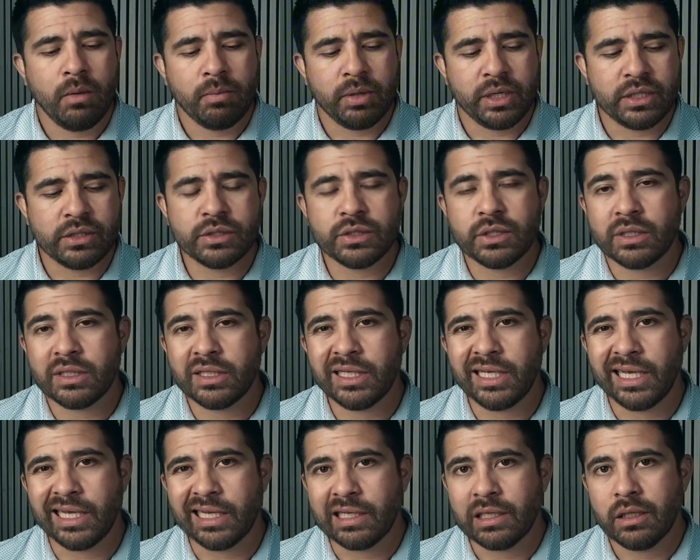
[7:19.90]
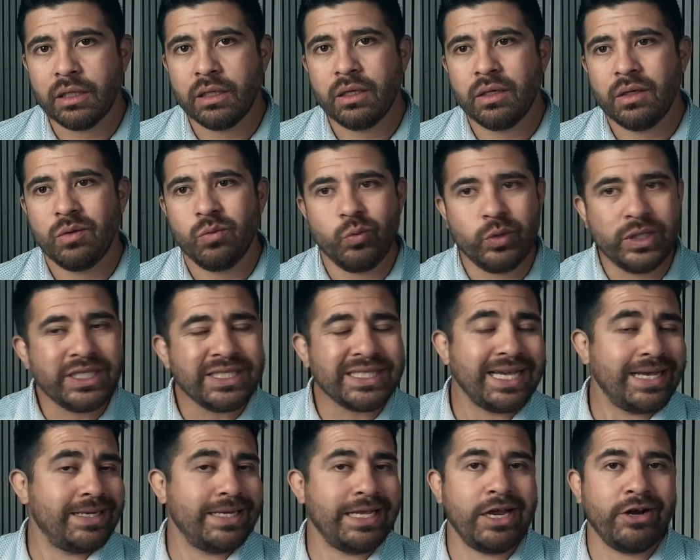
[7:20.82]
But here's the thing. We
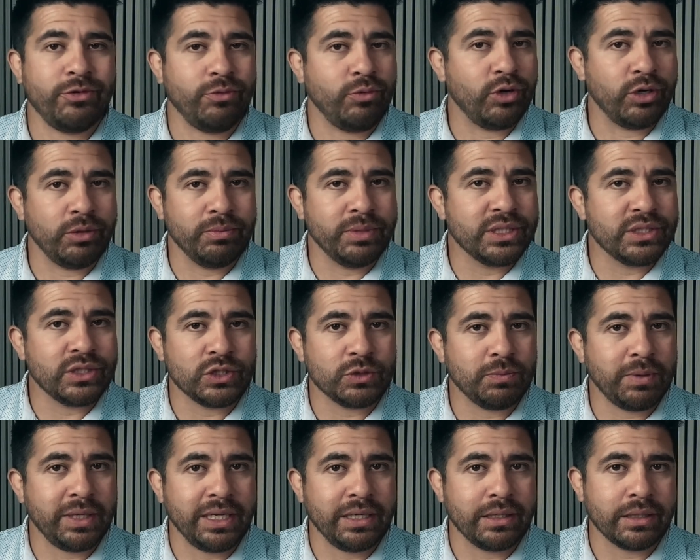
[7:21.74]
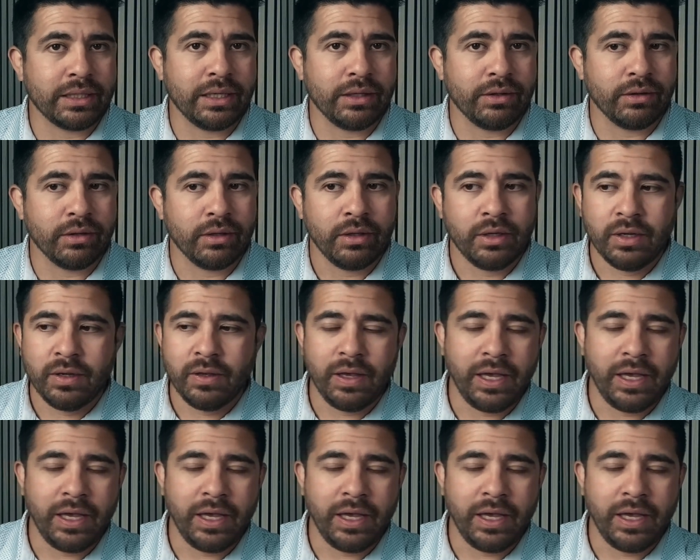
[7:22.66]
sat down and wrote a business plan together